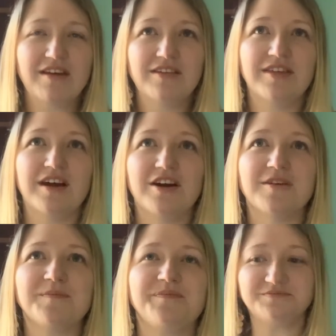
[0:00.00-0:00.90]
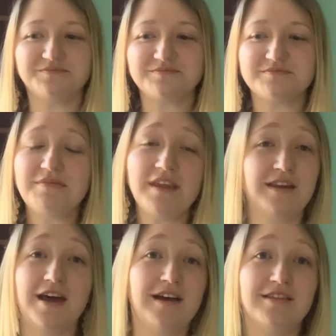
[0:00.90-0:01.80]
there,
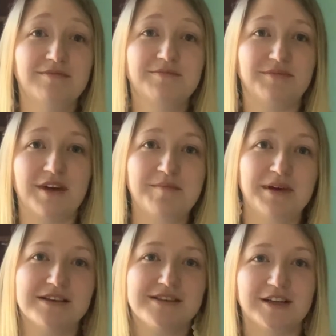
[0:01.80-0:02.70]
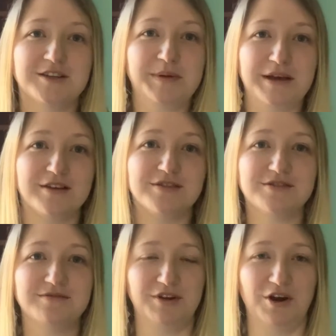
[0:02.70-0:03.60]
and that makes sense
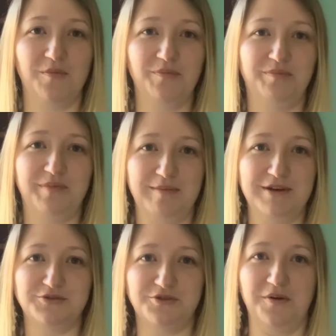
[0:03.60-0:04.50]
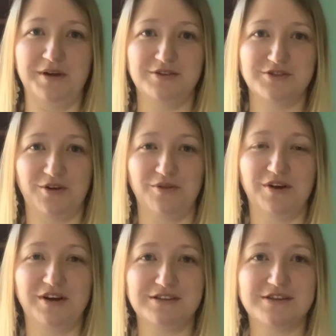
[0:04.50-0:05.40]
because, you know, baby is growing, so
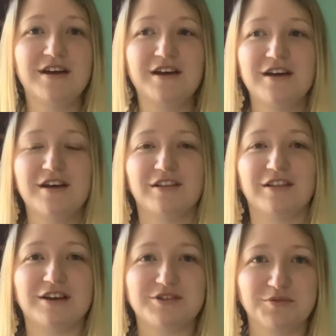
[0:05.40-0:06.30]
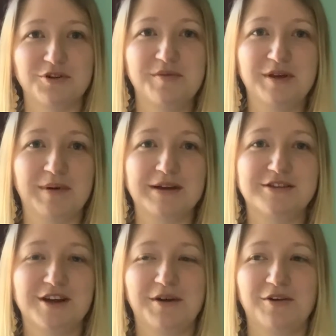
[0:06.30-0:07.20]
there is less room in my
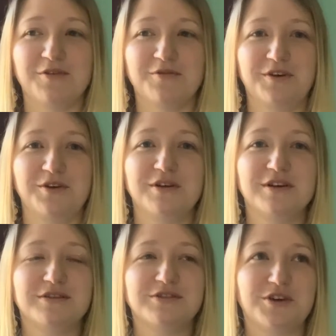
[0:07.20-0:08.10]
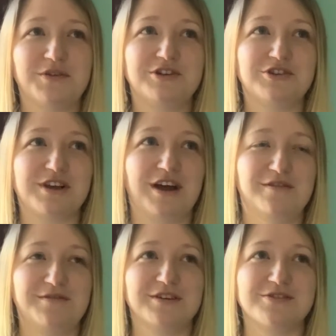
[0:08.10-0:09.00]
stomach for food. So it just kind
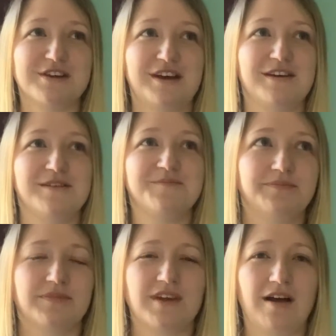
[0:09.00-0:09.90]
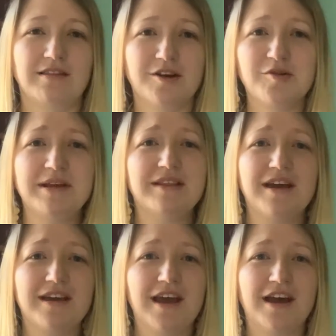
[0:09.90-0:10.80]
of feels like a little bit
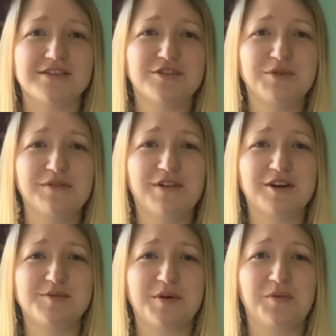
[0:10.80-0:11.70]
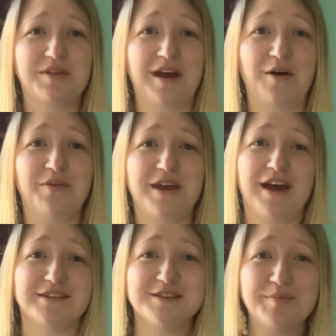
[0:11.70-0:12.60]
like acid reflux, but without the
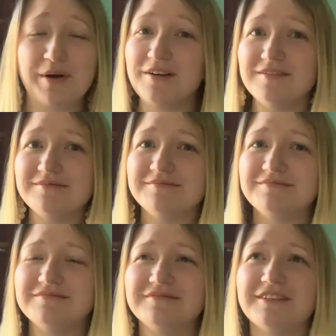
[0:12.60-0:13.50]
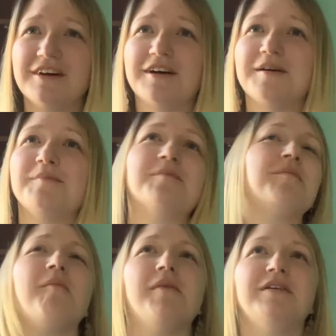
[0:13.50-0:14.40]
acid part,
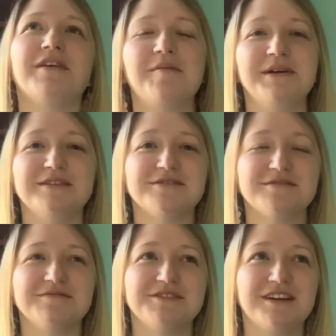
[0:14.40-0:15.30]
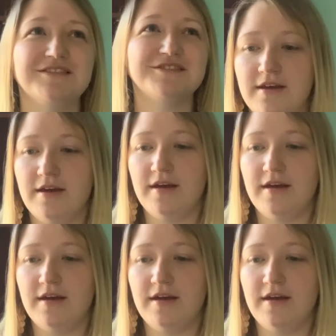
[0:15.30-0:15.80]
if that makes sense.